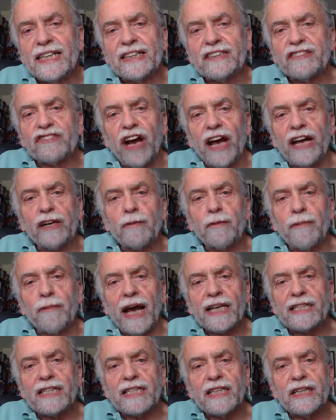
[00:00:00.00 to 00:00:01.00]
in
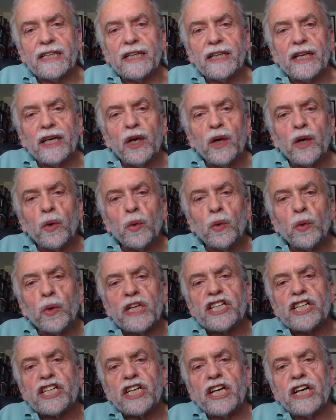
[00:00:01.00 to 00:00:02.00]
rhinoplasty,
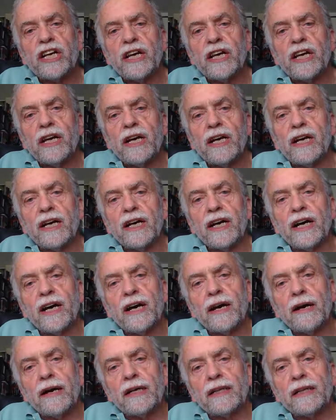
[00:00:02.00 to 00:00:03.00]
which
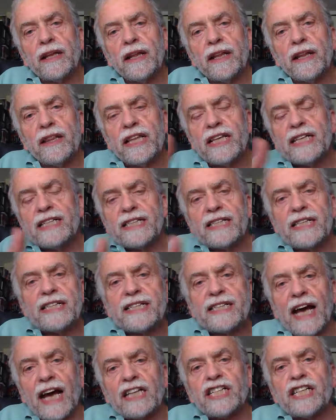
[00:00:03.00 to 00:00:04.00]
this
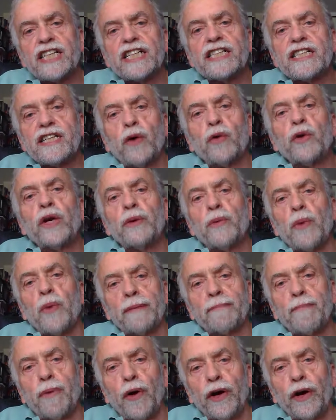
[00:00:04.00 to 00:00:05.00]
discussion is only
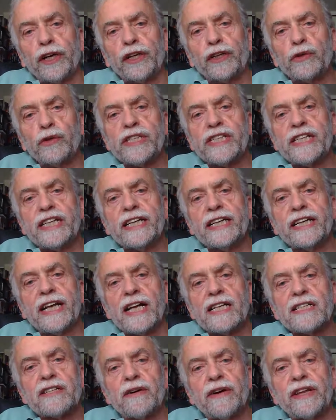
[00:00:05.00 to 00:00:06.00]
one point. You see it
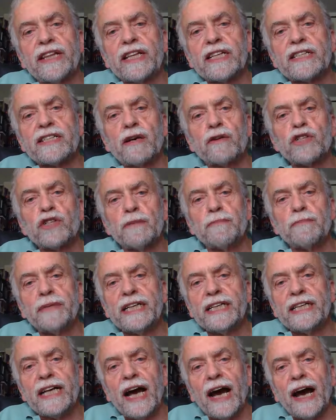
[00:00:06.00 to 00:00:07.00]
also in the social
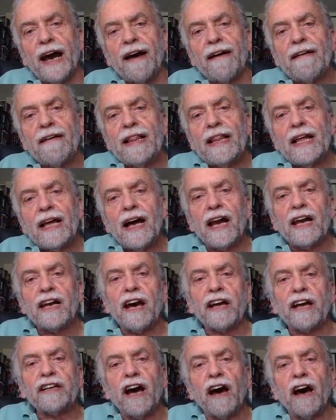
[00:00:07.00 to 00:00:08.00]
media, a
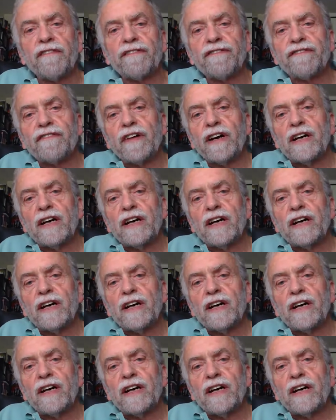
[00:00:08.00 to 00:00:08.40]
lot of